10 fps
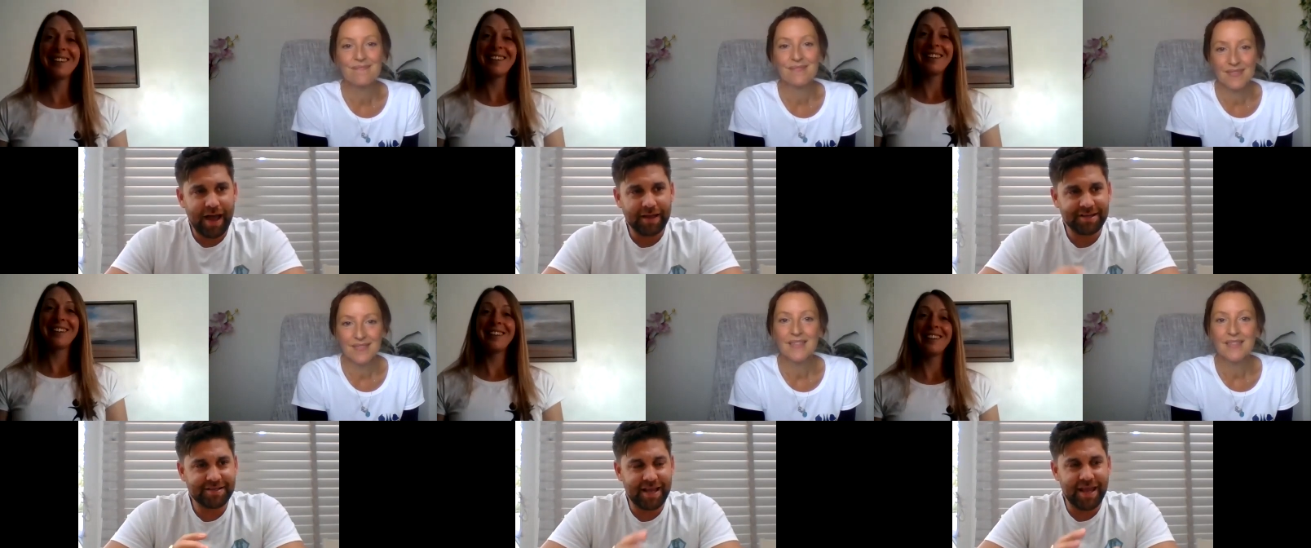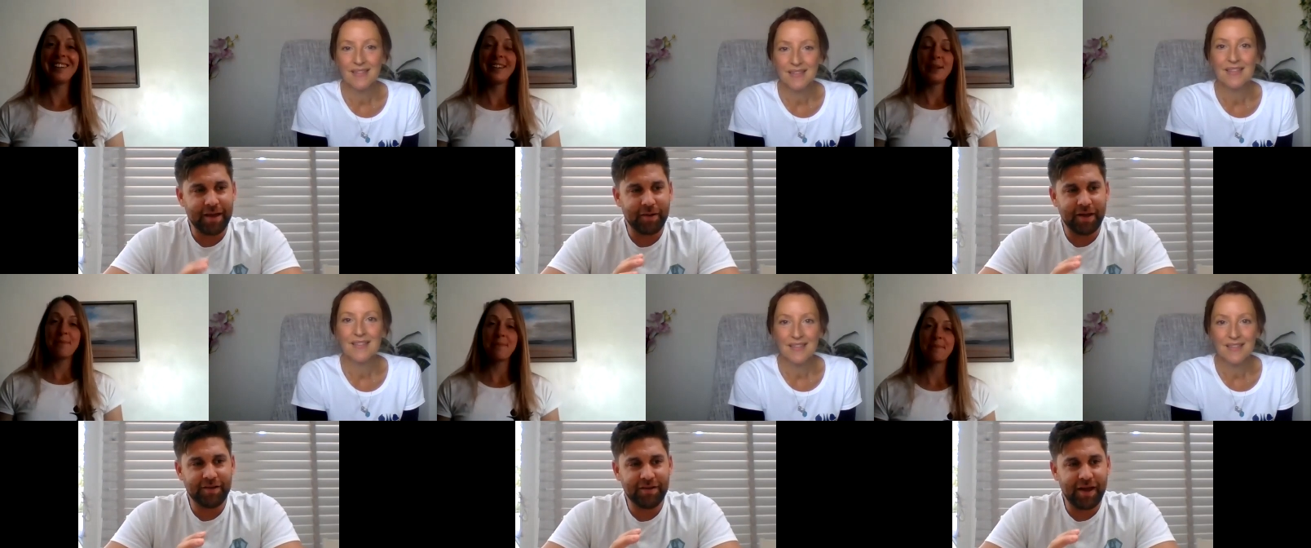Speaker 1: as I say,
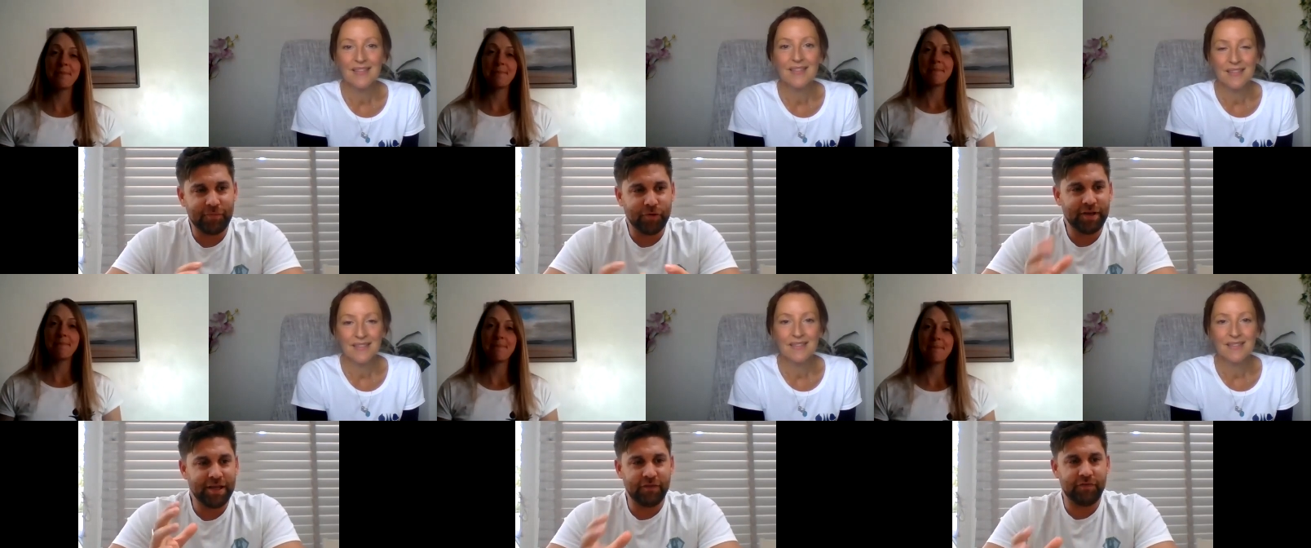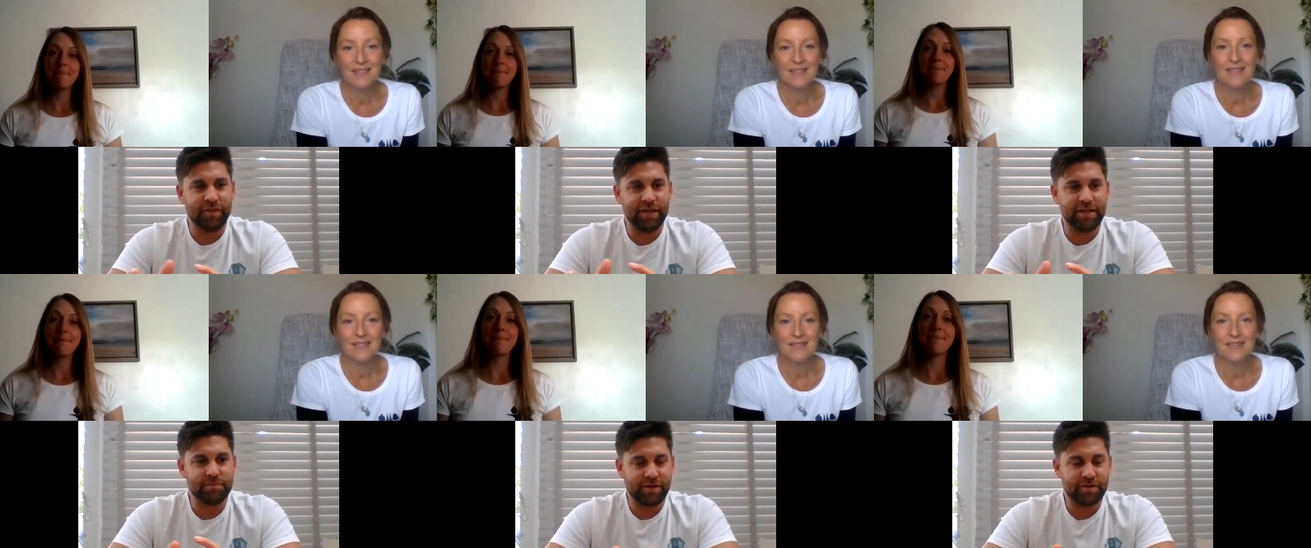I, am already giving
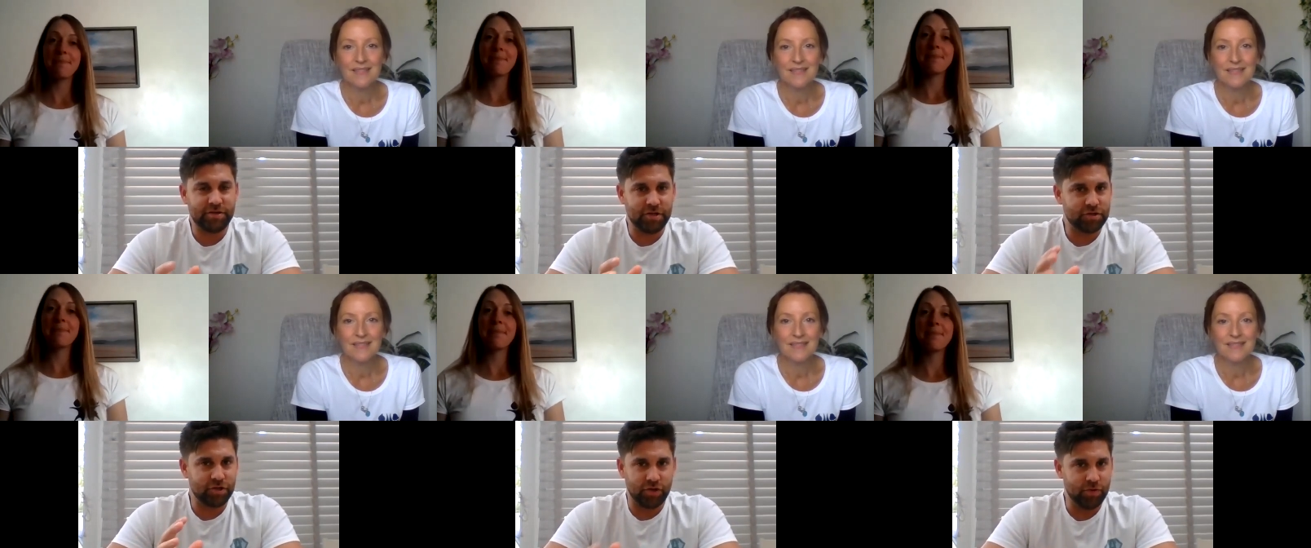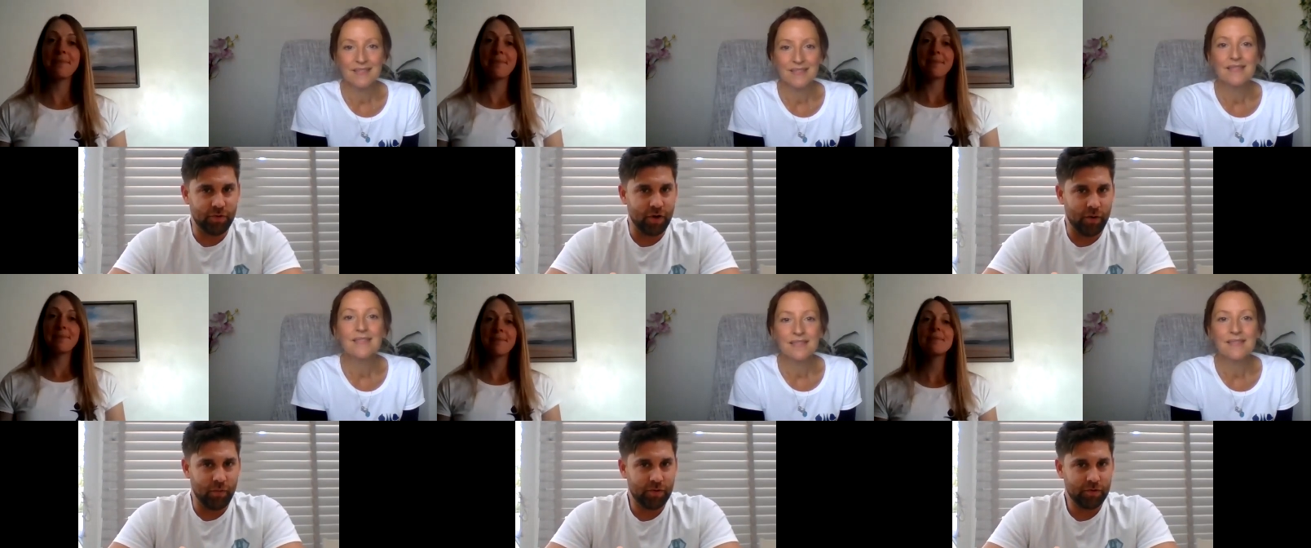these messages to
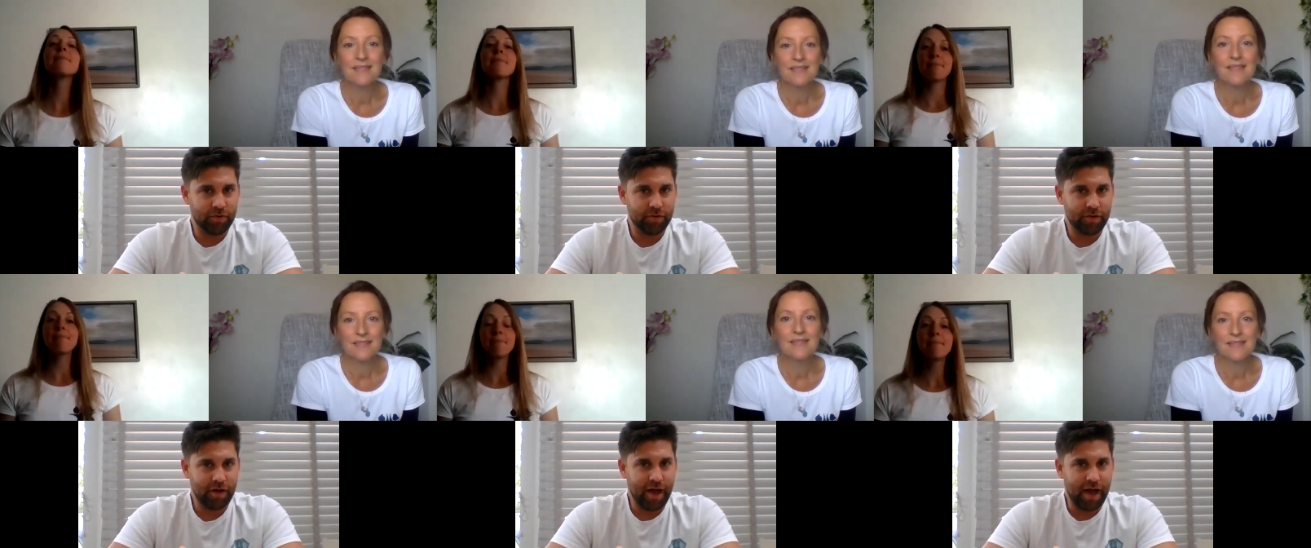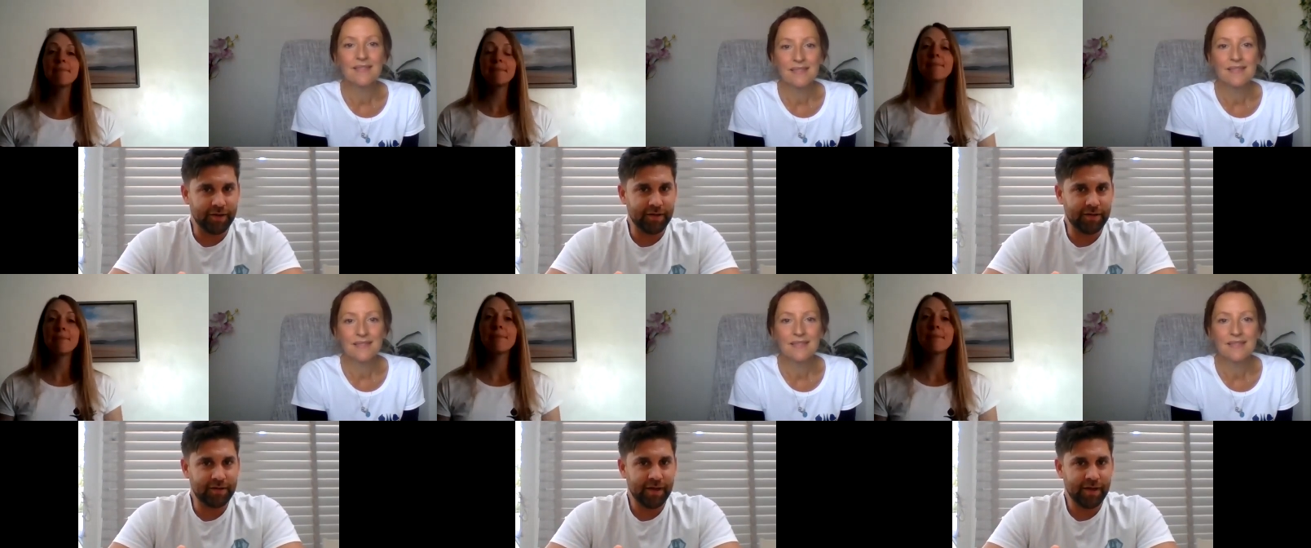Hugo, mm. and